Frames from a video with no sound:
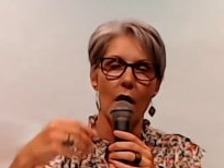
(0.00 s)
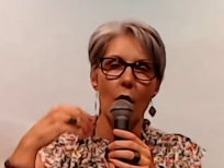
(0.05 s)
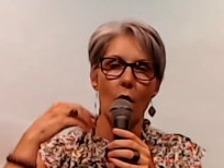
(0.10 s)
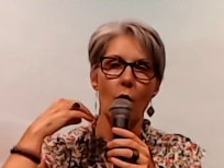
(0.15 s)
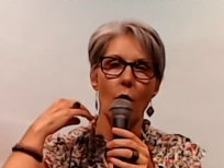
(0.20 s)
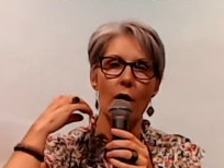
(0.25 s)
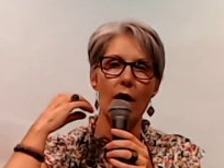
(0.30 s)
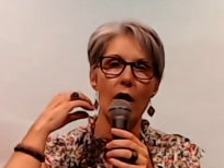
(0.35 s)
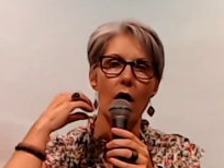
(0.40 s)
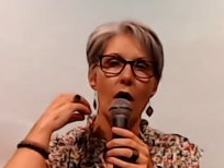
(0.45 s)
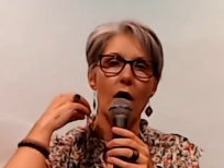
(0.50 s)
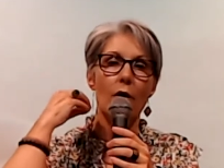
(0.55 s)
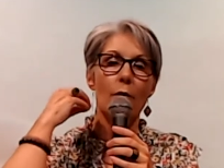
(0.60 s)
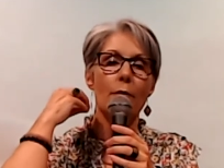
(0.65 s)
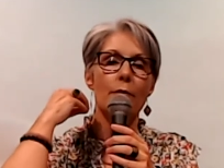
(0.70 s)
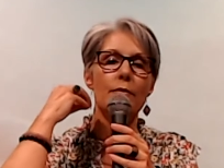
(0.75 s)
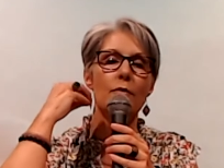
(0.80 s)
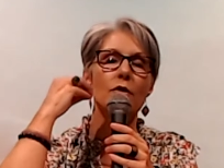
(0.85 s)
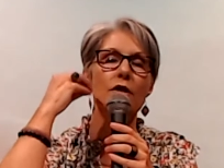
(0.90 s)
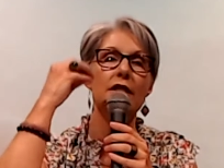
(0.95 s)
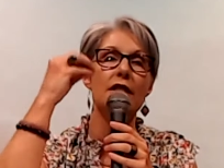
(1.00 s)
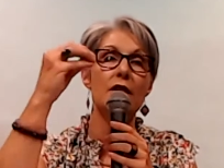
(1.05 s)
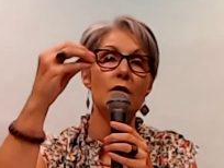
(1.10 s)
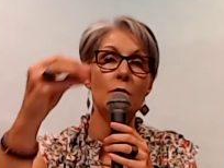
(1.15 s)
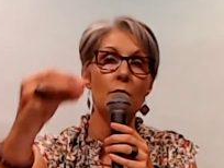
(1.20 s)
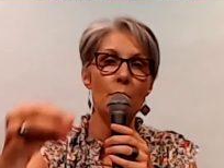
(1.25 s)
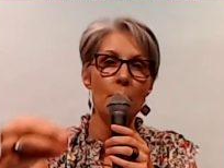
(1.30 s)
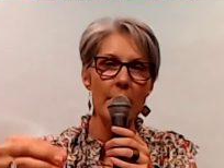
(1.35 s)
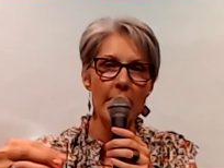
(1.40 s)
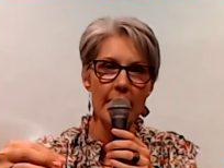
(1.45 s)
We are
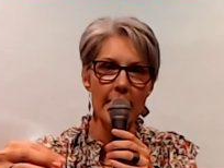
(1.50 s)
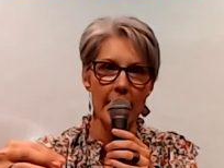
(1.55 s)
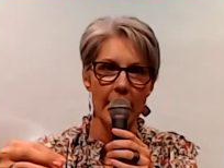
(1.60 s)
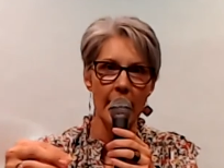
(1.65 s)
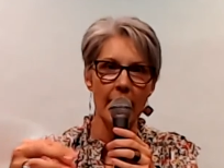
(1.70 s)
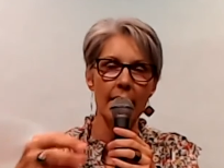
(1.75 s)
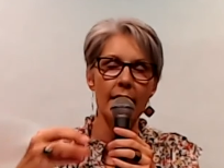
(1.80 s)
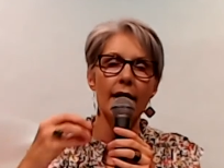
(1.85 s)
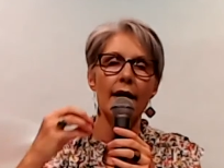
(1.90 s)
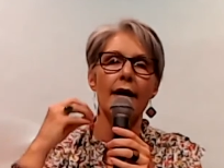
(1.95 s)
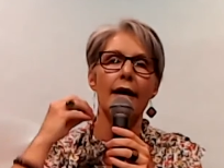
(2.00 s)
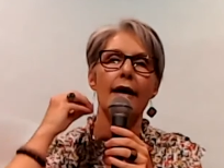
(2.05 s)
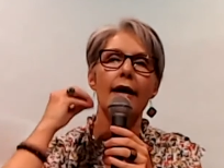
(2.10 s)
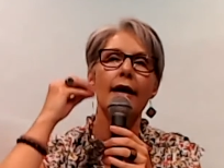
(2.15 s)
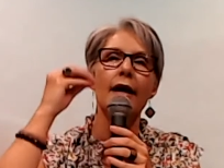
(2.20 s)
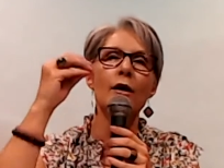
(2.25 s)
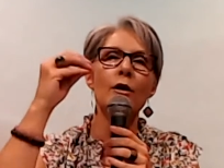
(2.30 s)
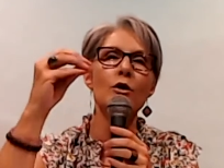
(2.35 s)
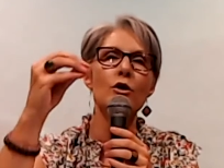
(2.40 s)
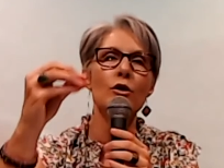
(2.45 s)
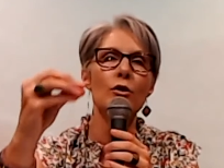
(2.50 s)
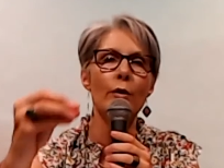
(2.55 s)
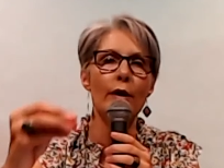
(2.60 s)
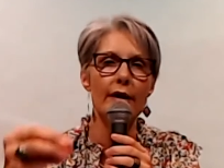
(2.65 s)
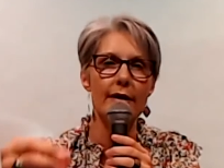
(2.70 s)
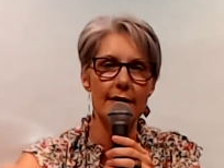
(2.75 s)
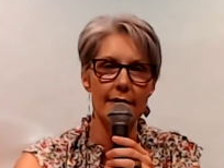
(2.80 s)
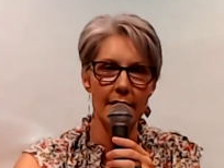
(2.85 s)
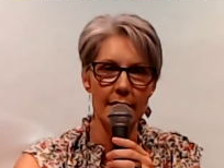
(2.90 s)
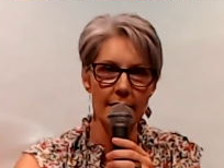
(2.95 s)
speaking into
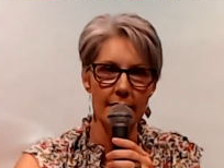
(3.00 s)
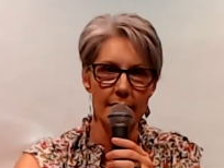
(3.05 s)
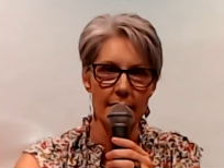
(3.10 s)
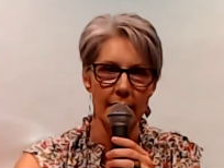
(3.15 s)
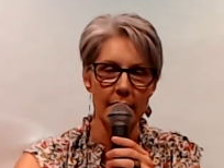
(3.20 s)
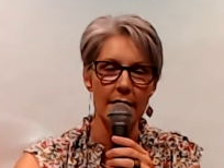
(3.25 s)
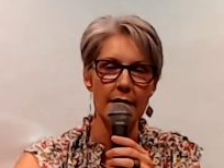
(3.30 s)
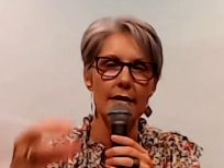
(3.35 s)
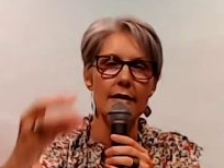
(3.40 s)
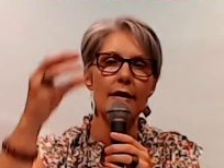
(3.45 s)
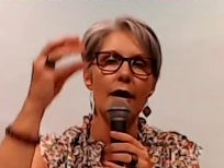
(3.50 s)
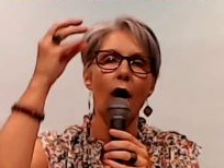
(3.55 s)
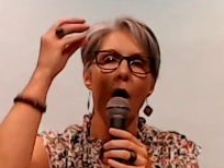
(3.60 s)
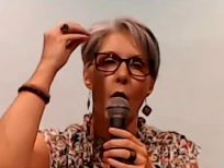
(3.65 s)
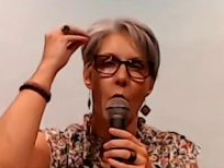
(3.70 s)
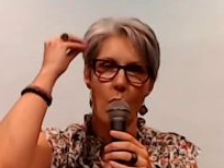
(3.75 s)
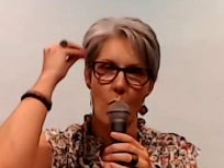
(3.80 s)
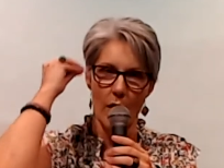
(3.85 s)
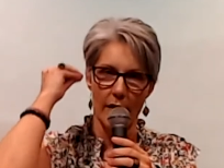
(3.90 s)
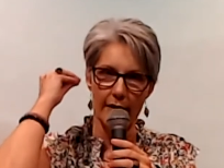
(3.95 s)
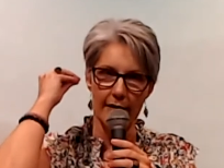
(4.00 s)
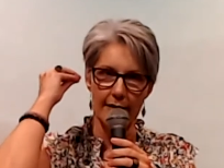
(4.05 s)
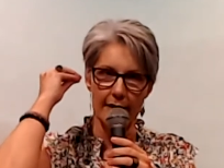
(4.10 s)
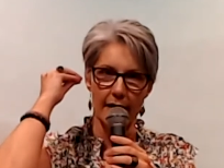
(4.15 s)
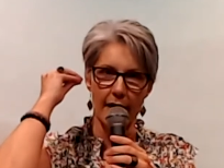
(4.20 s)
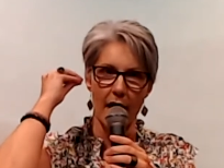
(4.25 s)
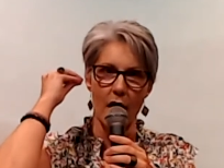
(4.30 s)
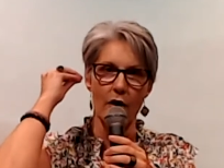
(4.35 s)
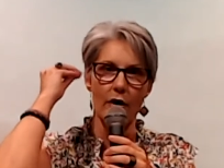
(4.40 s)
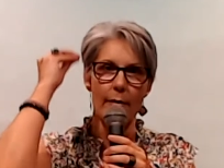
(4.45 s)
existence what is in
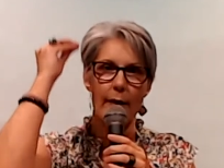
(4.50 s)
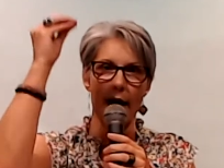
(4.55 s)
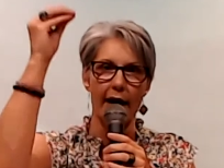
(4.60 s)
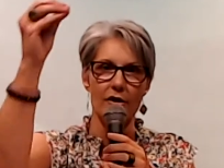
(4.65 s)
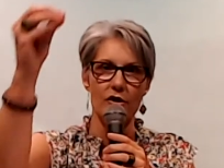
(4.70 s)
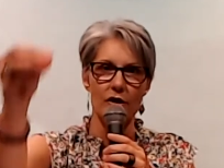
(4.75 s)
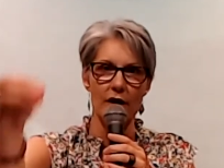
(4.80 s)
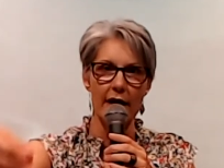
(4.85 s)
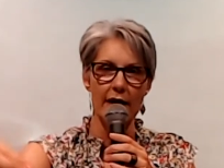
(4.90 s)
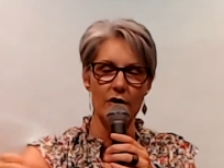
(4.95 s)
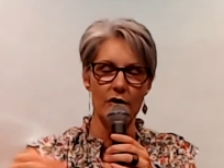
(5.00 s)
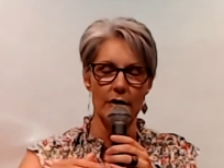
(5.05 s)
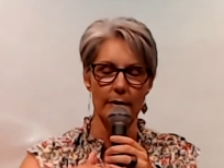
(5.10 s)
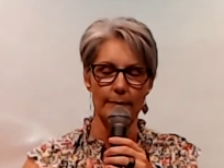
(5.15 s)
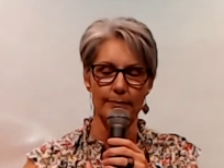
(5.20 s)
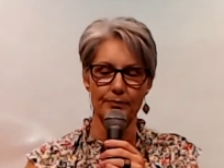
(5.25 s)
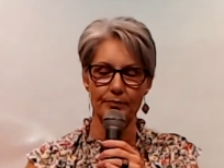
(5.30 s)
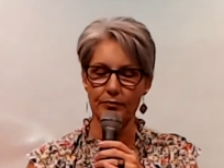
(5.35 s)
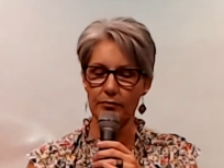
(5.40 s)
our imagination.